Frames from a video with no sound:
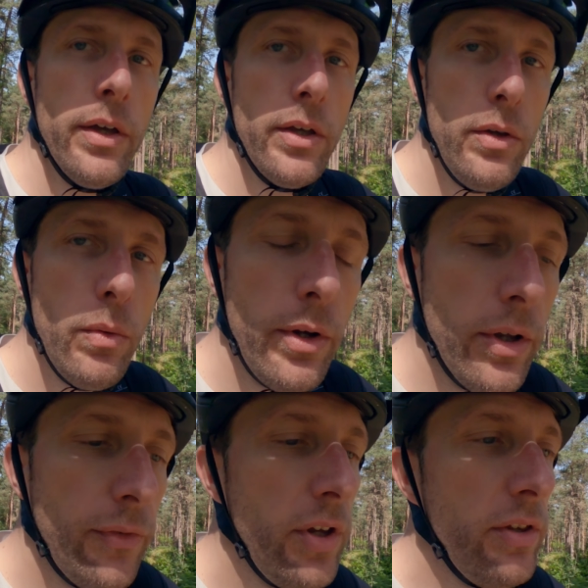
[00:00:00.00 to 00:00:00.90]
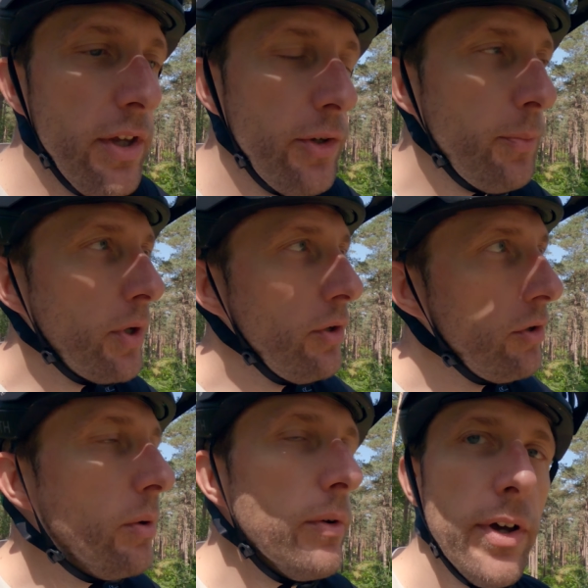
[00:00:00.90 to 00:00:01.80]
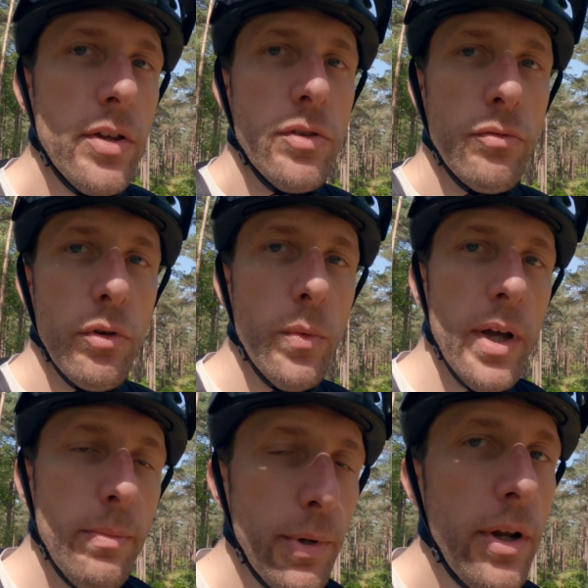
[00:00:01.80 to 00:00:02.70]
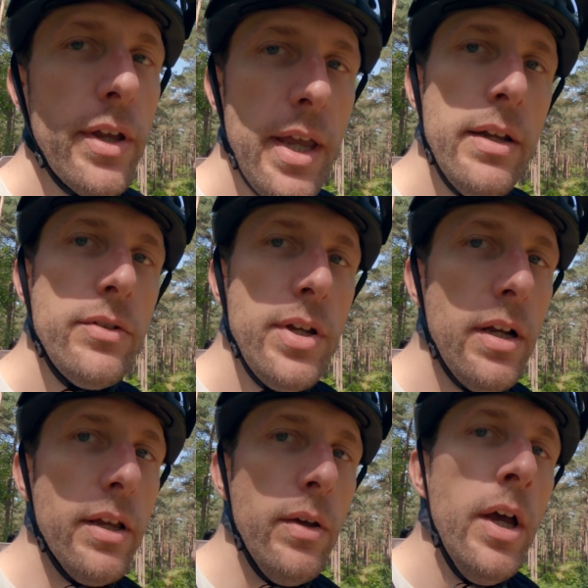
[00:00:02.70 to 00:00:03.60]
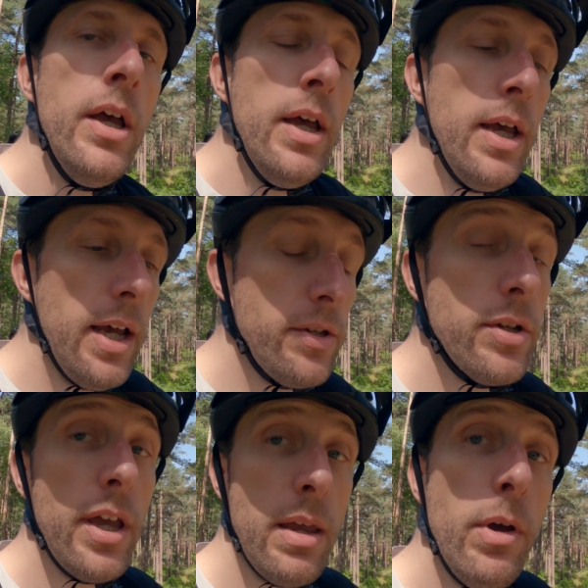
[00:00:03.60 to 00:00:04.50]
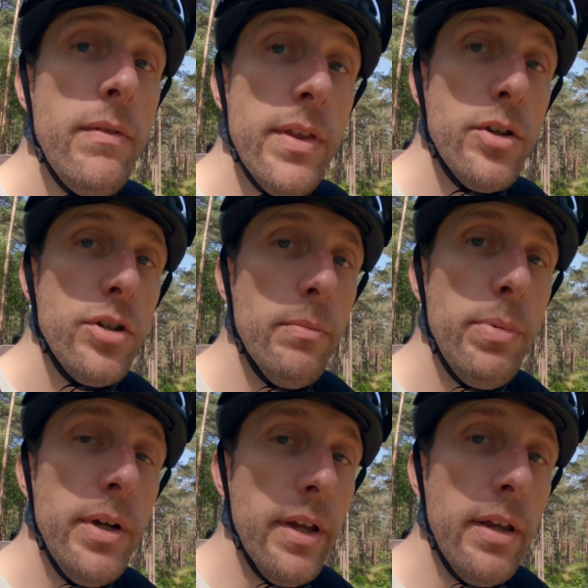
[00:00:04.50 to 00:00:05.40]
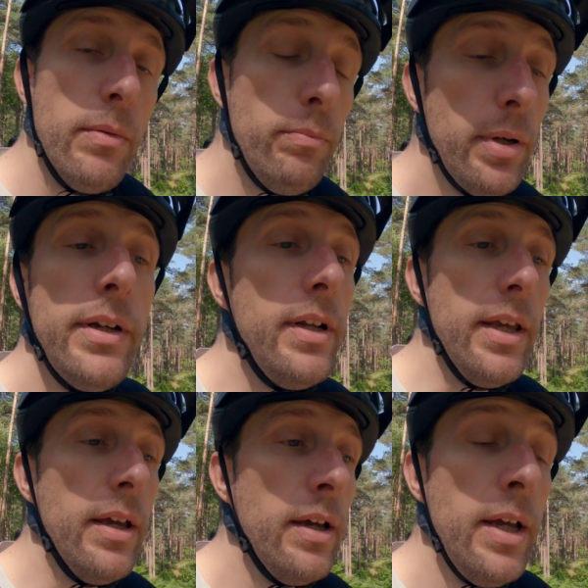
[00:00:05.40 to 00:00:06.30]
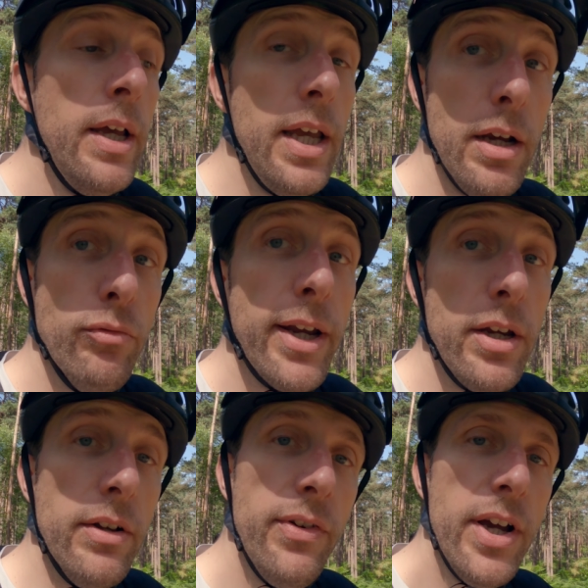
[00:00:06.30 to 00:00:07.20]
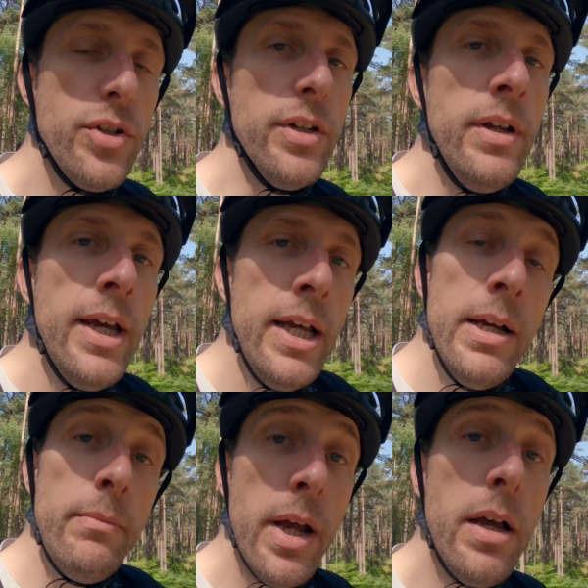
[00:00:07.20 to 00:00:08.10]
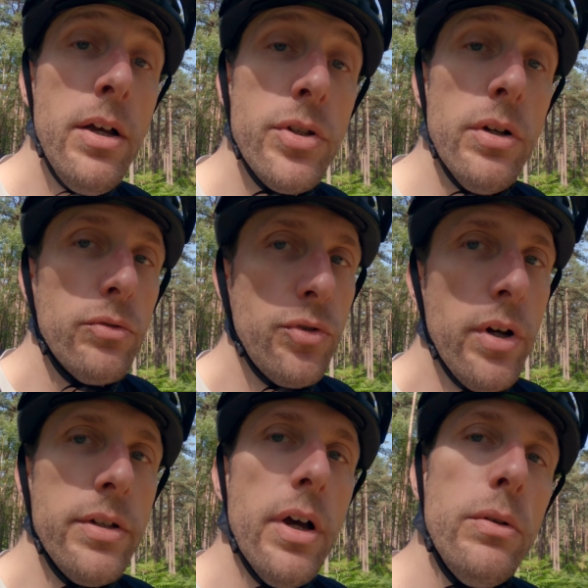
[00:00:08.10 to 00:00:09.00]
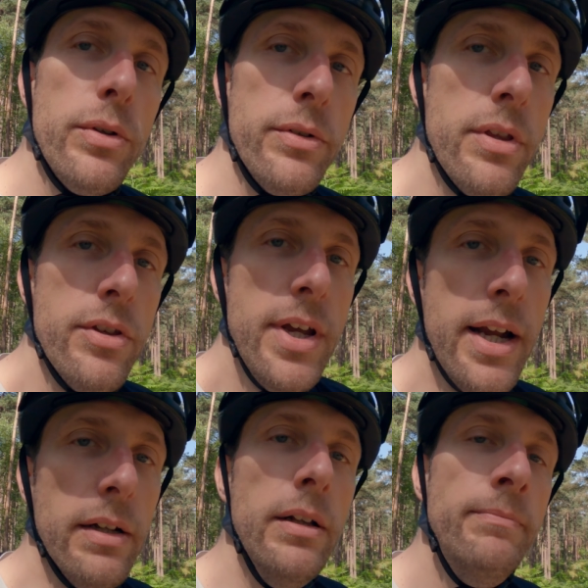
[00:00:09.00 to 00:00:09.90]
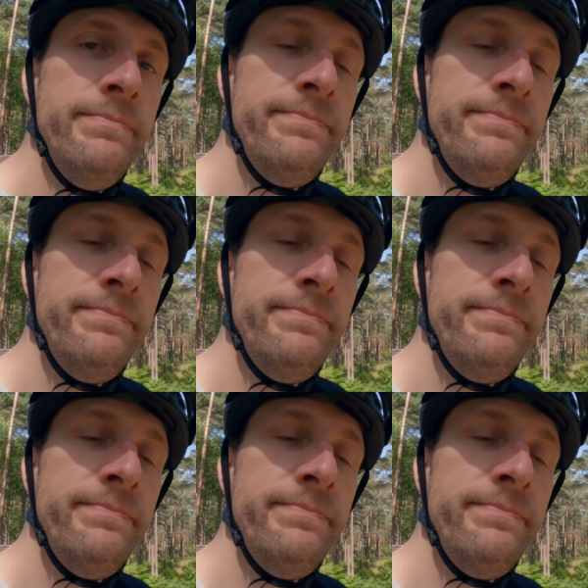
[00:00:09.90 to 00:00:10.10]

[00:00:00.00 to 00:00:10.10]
You won't have seen this because you were facing the wrong way, but I can tell you, as I came over that jump in a completely irregular fashion, my arsehole tried to hold on to the saddle.